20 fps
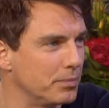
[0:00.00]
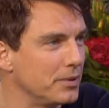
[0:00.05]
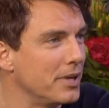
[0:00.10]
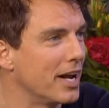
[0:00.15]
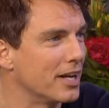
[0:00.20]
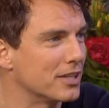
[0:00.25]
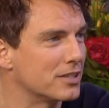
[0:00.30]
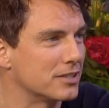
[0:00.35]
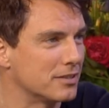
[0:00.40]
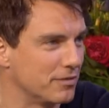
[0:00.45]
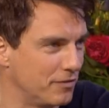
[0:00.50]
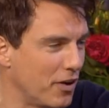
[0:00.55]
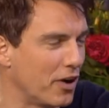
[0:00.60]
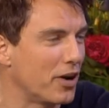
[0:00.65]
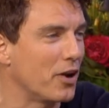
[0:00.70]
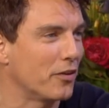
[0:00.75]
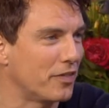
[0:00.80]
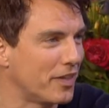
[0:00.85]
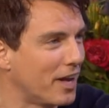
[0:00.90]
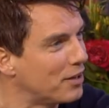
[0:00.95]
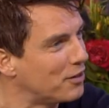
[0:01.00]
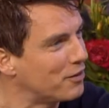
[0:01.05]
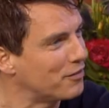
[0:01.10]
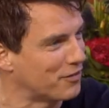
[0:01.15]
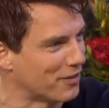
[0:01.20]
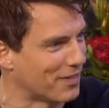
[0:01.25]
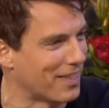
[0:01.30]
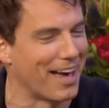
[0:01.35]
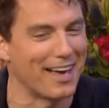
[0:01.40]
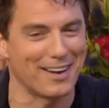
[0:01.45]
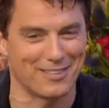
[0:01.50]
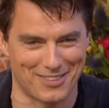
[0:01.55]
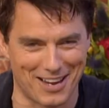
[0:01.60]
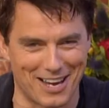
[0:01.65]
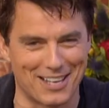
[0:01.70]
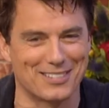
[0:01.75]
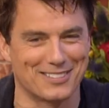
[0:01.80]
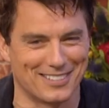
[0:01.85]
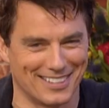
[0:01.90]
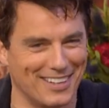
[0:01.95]
Yes, thank you for that.
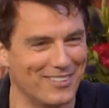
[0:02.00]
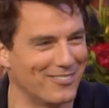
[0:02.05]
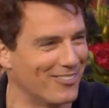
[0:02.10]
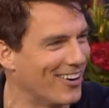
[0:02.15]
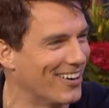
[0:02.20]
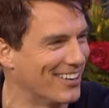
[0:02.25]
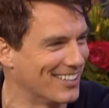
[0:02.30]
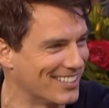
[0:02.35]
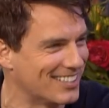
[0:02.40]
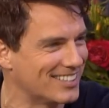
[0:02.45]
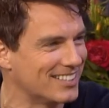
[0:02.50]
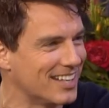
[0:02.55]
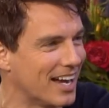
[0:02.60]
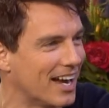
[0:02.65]
Yes, it was.